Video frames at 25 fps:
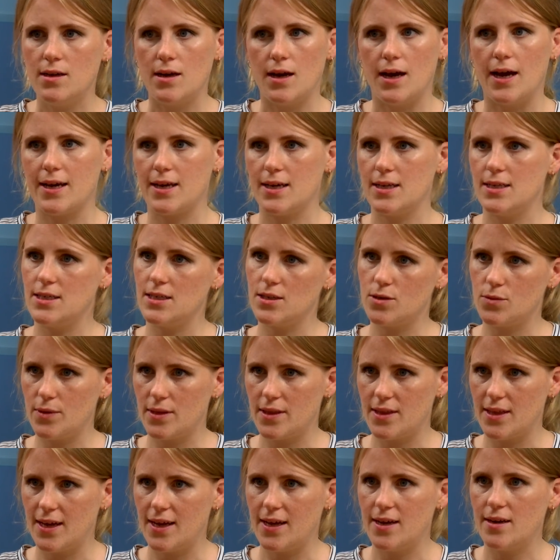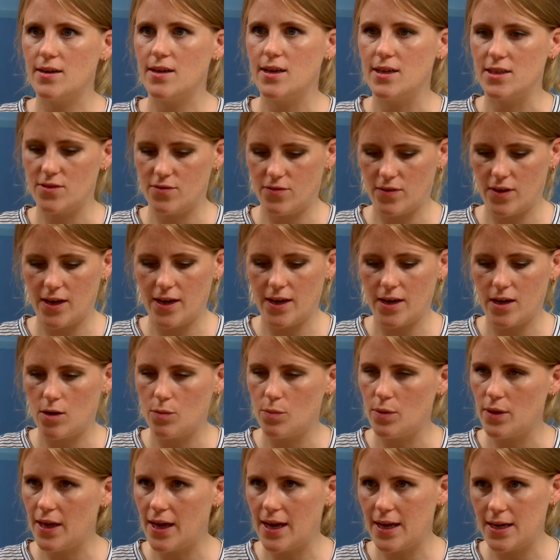I can deal with that, it's fine, I'll
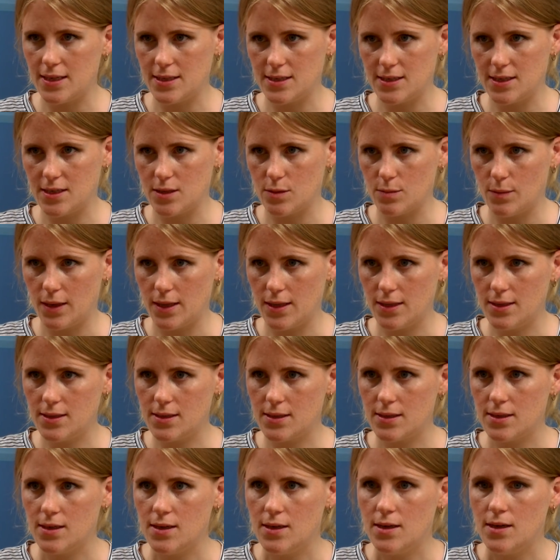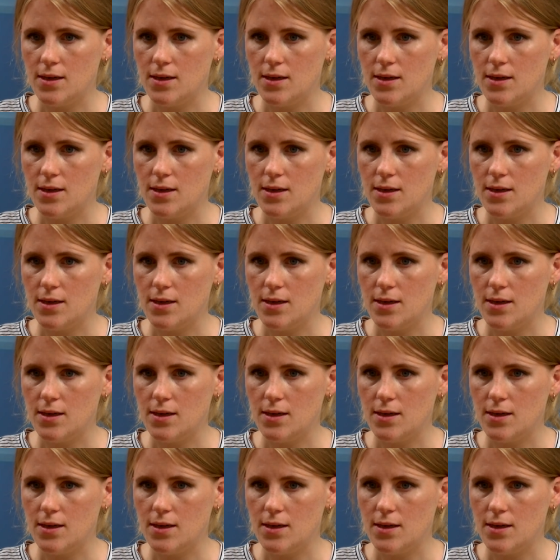be out in 6 months.